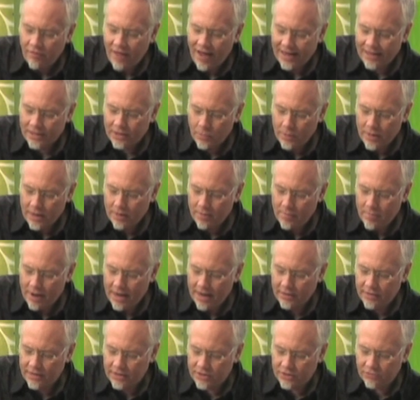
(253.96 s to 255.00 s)
fact that we can
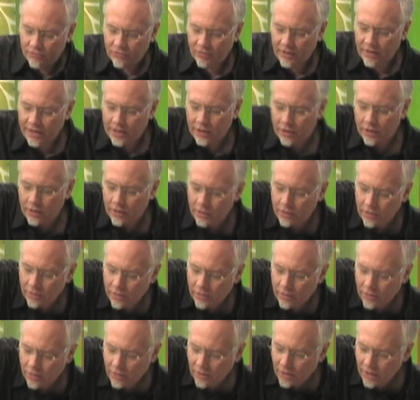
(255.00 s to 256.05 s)
make these flicker
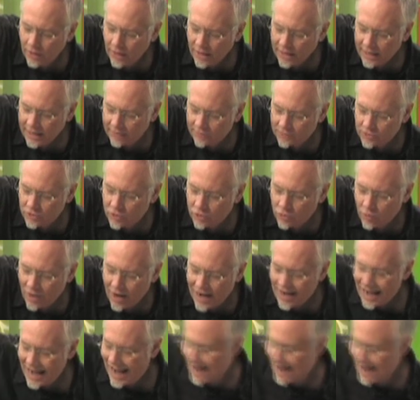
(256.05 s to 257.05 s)
gives great